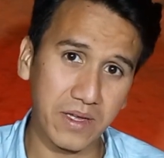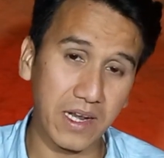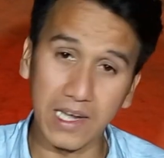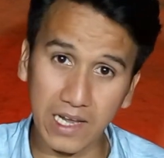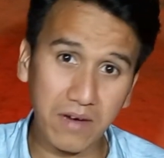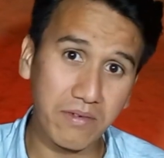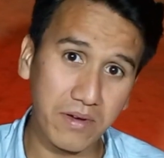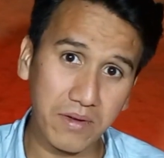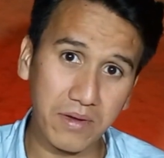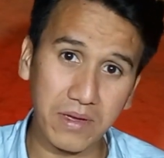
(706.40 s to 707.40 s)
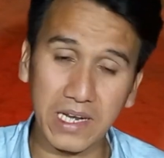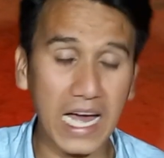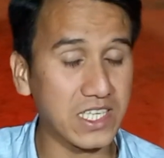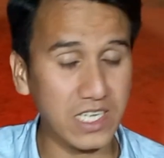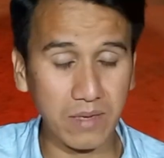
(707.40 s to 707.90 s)
love,
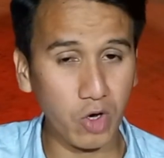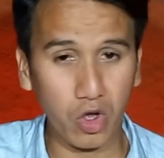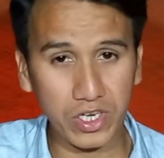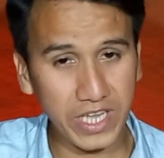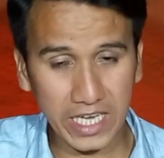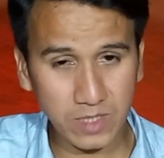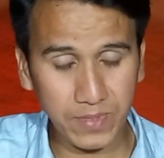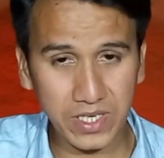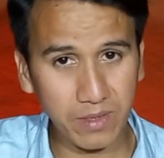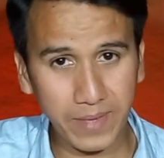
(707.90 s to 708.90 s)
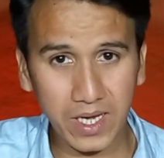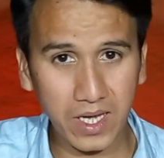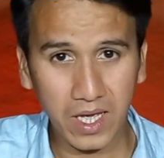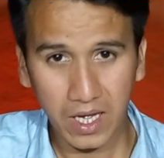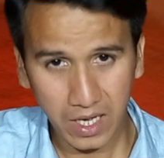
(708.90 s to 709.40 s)
last time I already explained in my
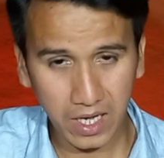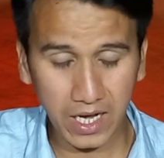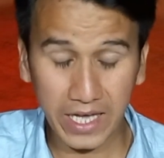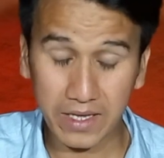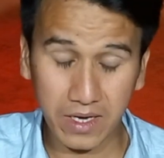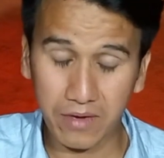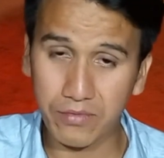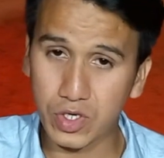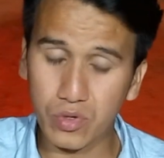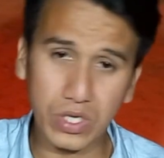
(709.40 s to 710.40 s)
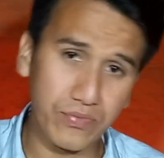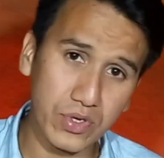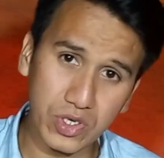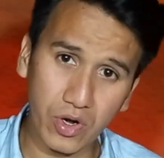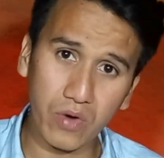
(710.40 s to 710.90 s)
video. If you
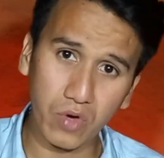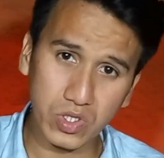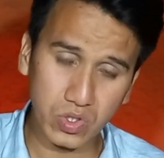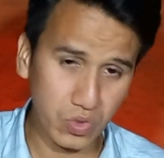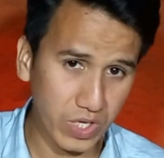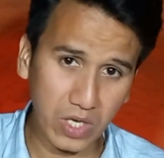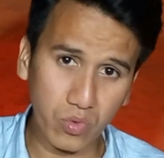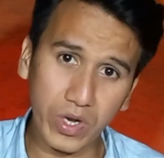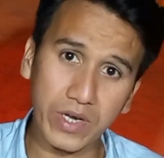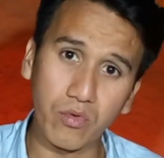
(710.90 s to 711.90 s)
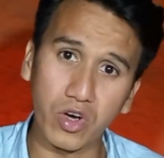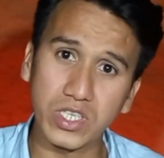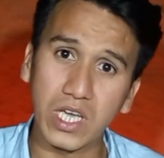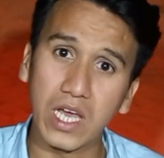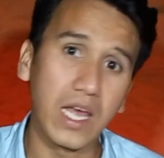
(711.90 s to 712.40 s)
did not watch, so you can go and watch
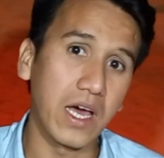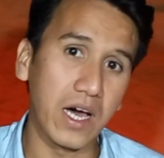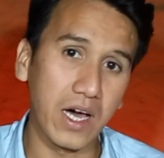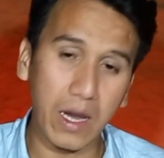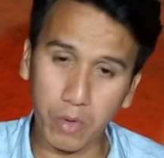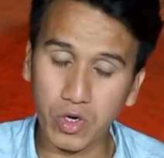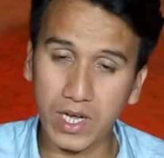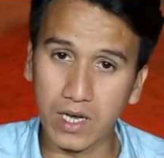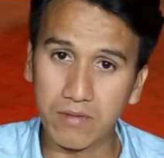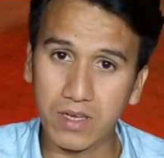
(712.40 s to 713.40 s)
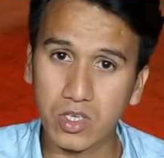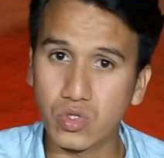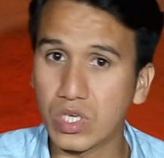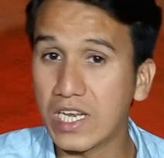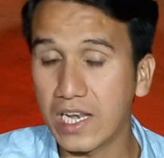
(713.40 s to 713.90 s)
about love.
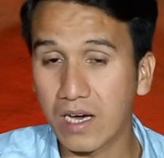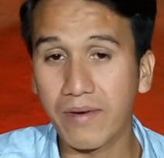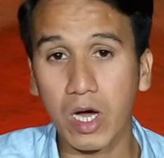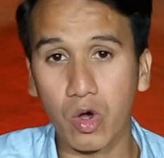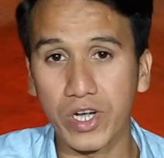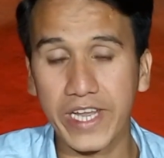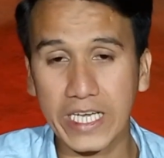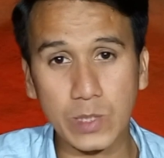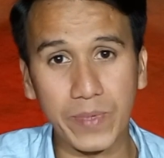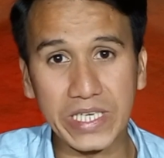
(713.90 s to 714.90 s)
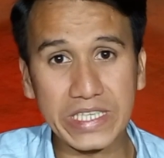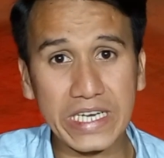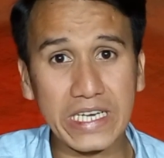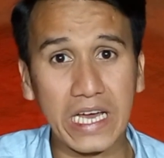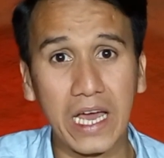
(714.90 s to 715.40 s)
So in love, I already explained
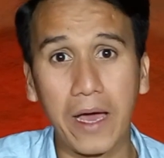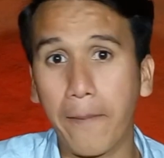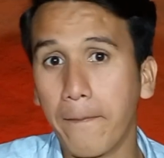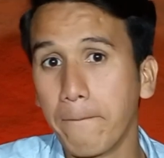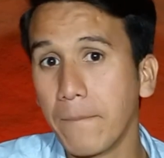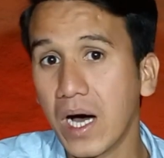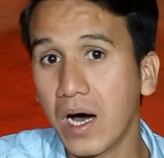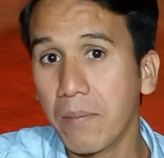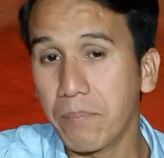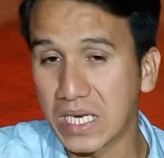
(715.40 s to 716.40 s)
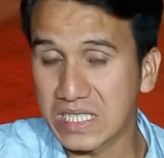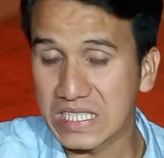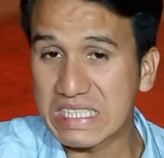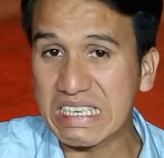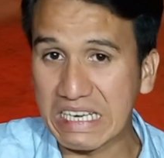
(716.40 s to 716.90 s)
that a
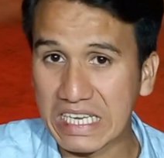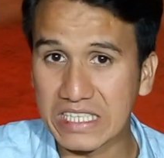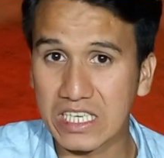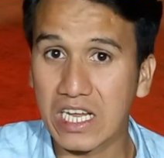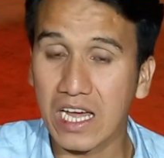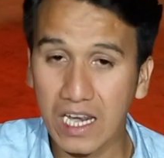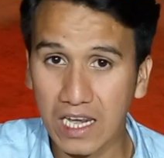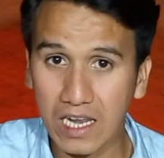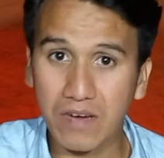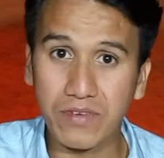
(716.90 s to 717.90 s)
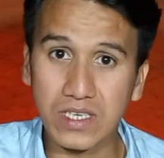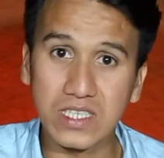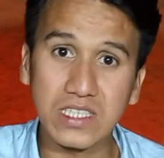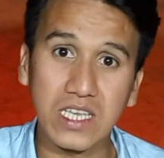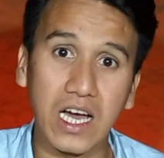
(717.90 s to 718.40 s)
person's a relation, a love
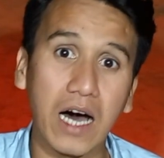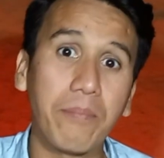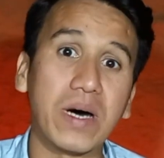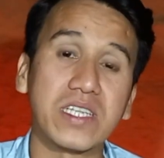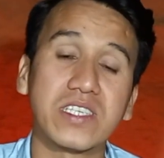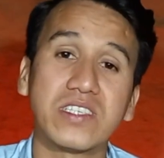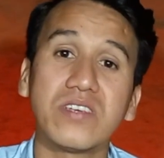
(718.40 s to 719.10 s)
is a person's